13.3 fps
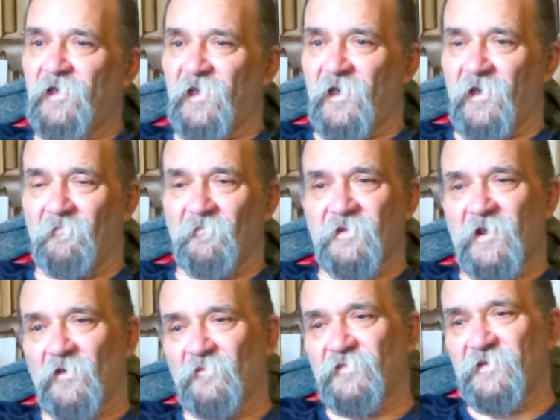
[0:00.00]

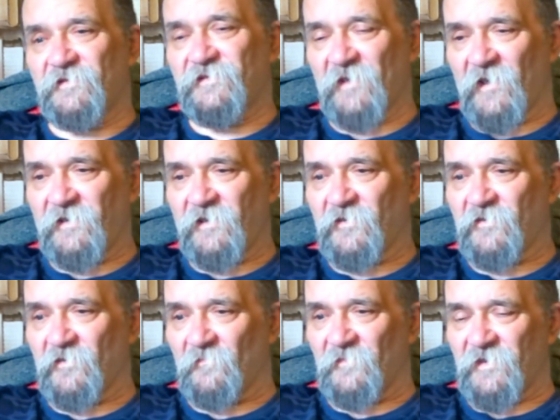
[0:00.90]
Now the dyeing
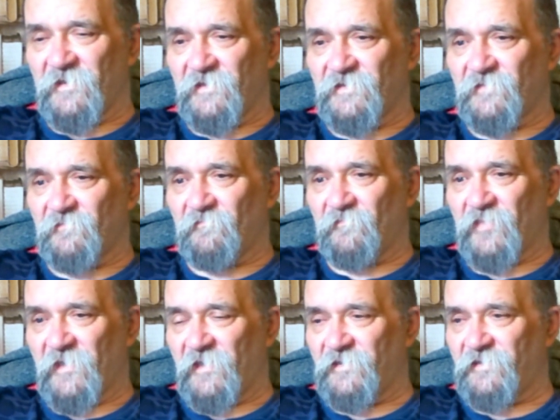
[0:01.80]
companies
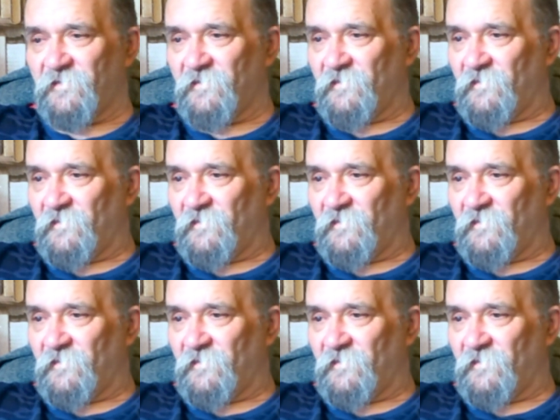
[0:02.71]
paid